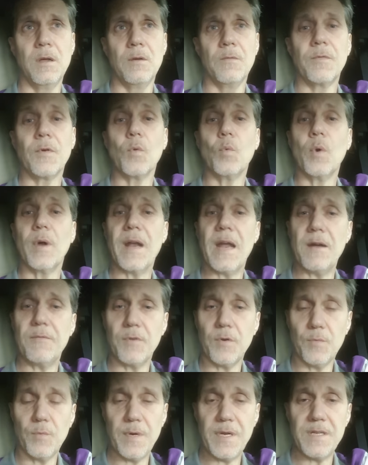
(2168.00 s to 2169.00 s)
for
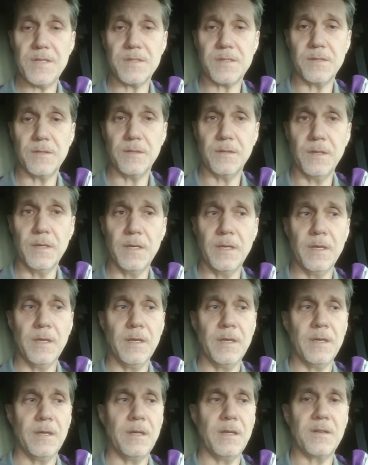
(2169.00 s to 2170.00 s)
whatever reason,
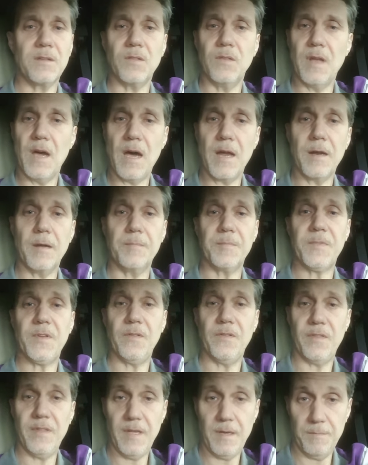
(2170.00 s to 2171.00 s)
it's not up to
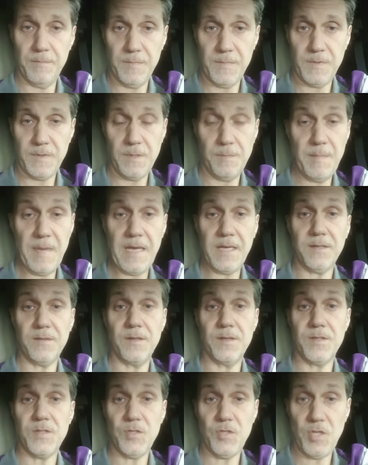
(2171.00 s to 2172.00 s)
them to make
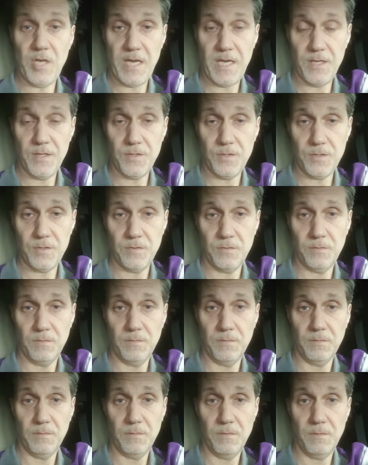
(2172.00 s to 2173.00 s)
this change.
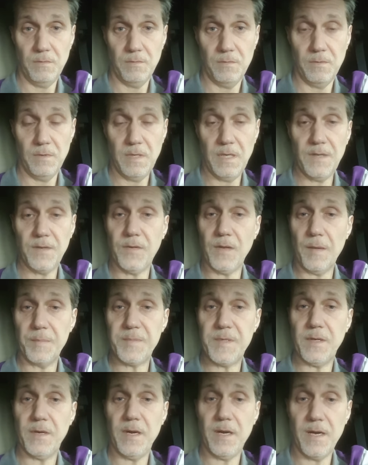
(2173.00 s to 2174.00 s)
It's up
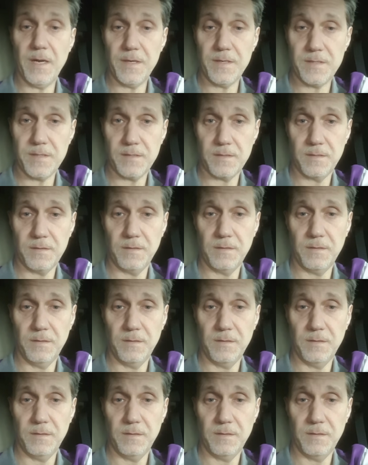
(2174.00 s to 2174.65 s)
to us.